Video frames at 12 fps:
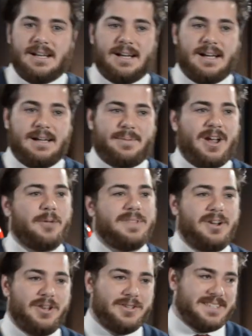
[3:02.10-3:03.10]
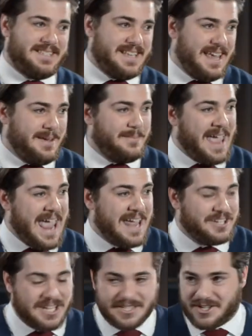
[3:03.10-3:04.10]
Uh, but I hope they don't use the same
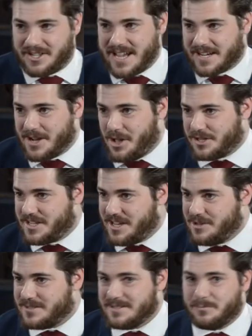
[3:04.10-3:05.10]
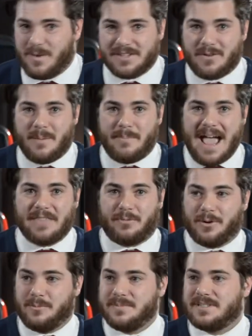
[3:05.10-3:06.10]
hand gesture technology they use in restaurant
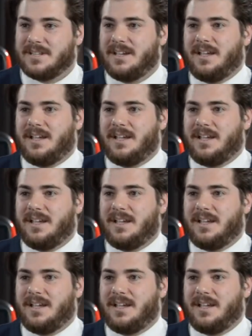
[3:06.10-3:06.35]
bathrooms,